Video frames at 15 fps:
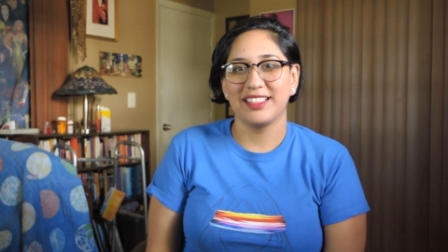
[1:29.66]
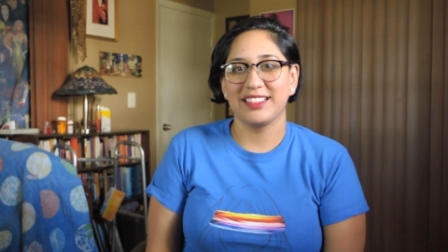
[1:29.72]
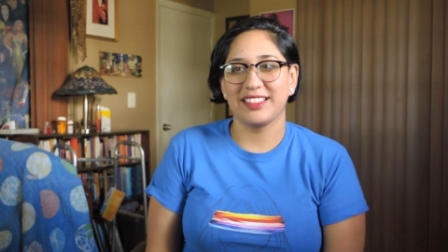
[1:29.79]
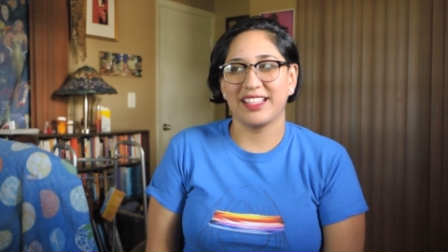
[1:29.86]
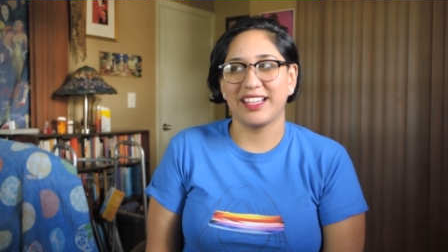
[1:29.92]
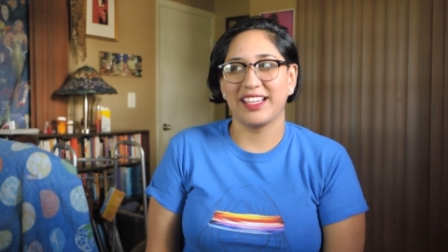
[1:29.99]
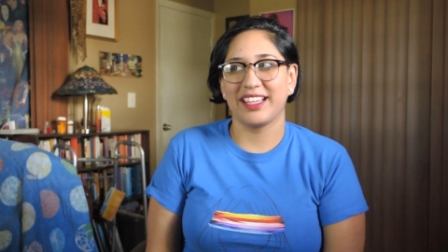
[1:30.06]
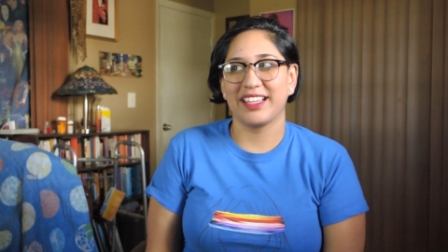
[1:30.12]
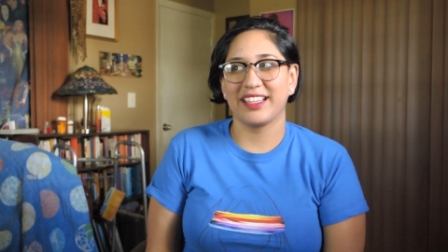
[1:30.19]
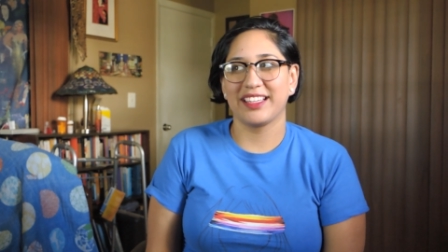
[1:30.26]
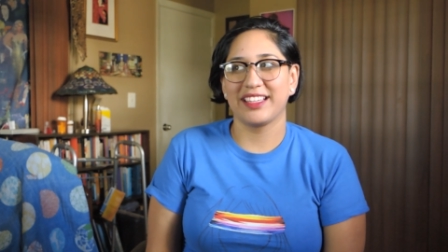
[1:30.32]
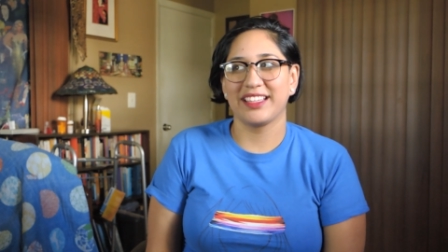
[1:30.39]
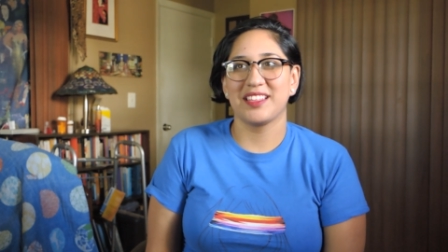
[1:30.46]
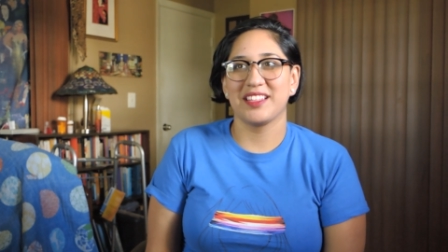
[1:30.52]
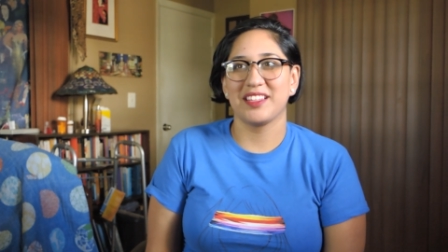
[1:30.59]

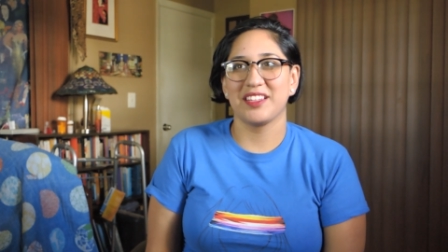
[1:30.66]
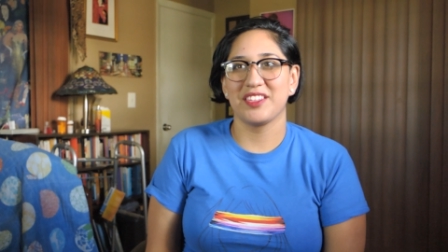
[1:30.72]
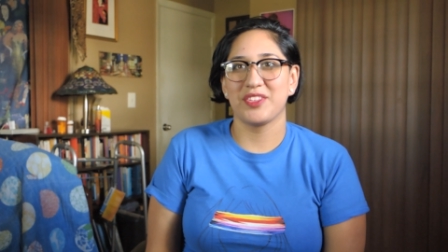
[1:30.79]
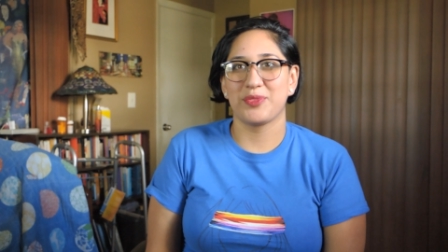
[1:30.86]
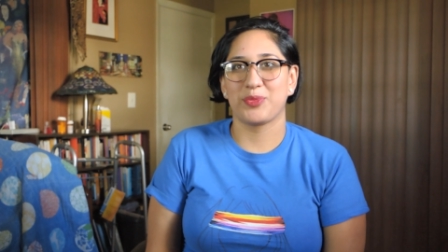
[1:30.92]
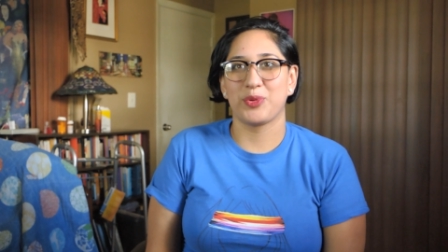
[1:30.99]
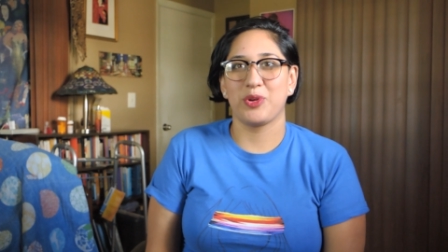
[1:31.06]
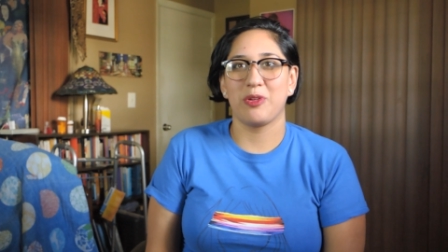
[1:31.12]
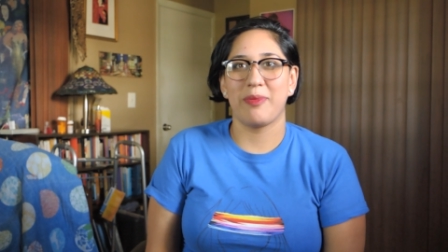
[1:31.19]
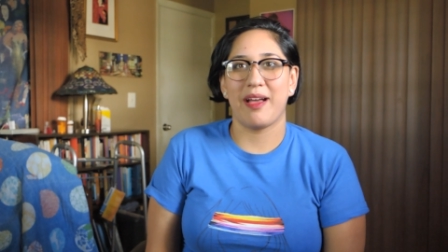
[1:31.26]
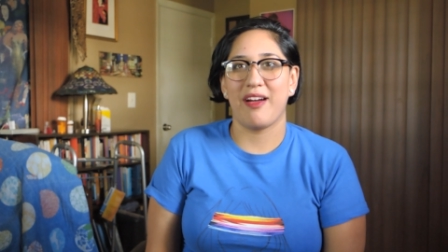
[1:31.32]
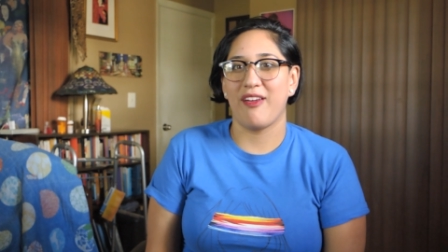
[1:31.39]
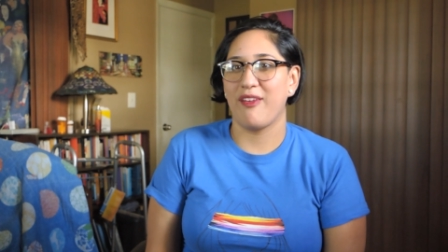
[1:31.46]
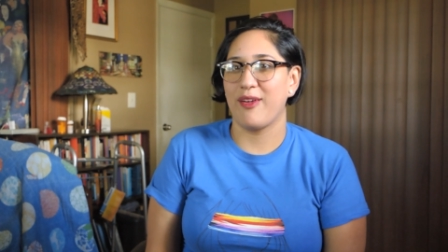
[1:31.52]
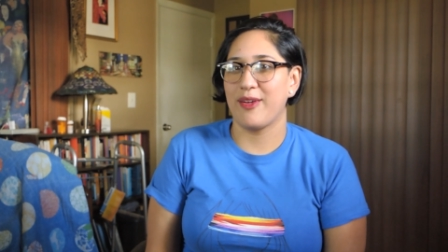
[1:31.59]
like the the rule
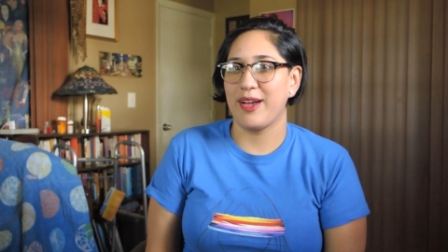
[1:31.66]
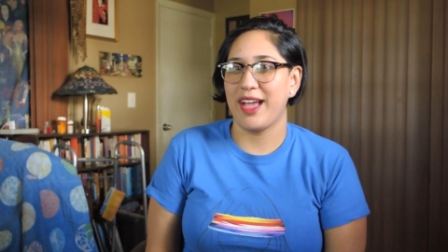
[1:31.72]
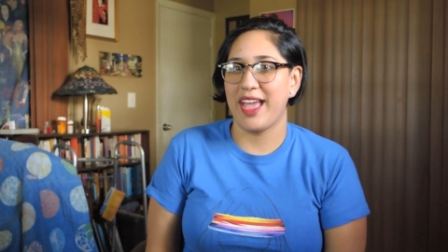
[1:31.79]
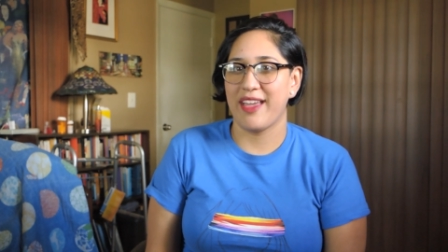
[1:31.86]
about how